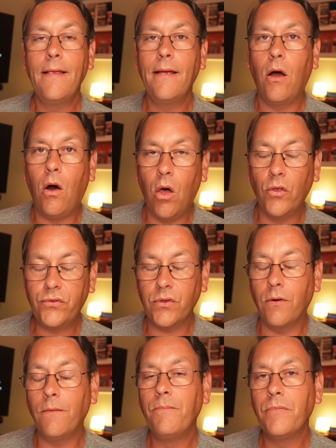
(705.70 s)

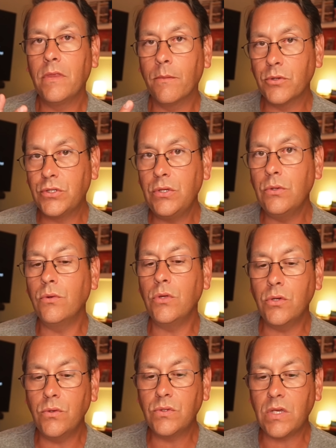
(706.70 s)
Also, number 2,
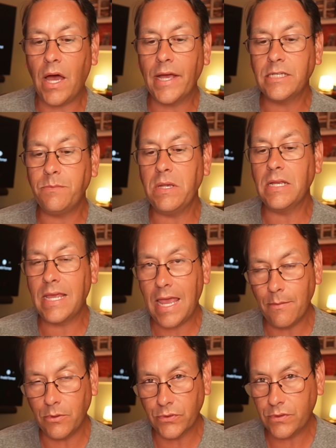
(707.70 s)
use high-speed cables.